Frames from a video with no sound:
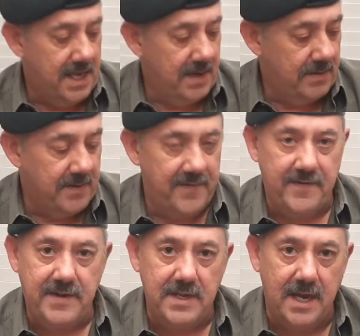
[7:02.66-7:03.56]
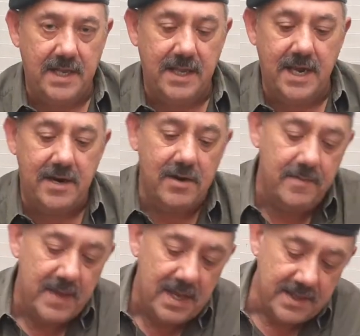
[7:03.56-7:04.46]
with a 59 liner.
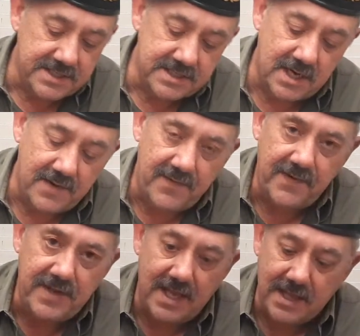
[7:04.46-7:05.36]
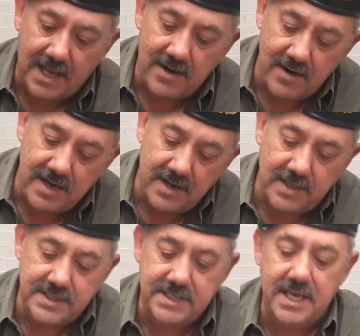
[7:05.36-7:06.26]
This has got a 58 liner, and you can
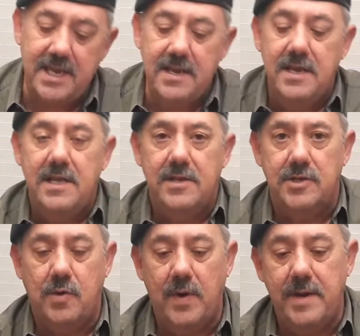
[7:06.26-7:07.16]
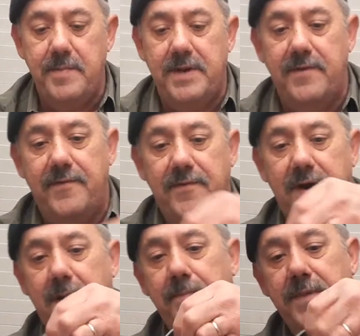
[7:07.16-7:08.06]
see there's quite a bit of
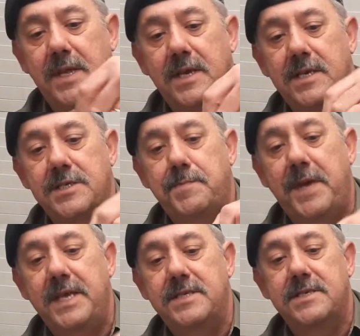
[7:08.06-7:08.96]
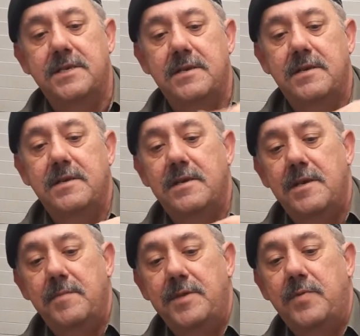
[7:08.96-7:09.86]
space
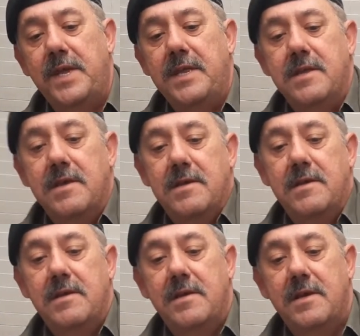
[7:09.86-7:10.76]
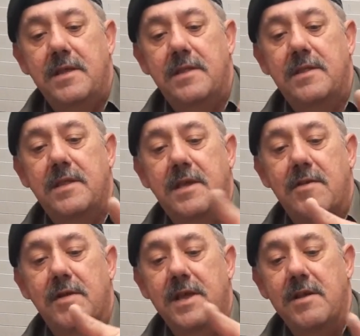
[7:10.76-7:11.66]
between here
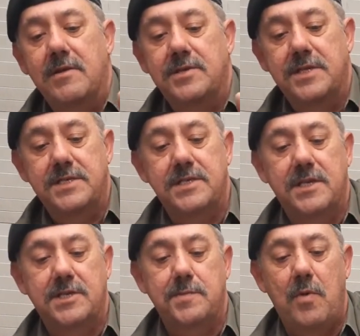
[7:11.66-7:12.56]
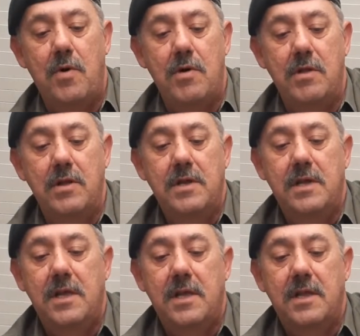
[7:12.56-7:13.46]
and here. So this is a small
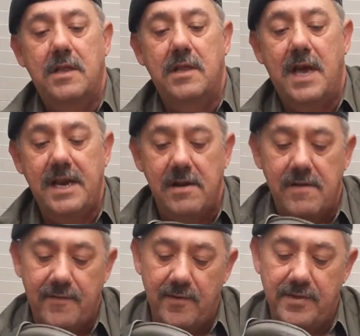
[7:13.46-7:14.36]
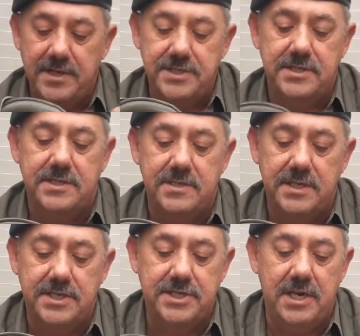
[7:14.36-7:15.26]
liner for this
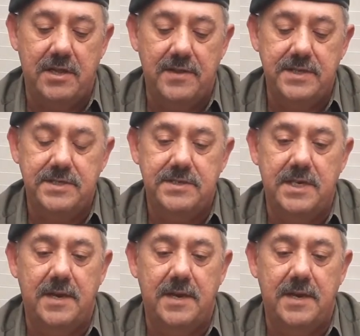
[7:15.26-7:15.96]
shell. This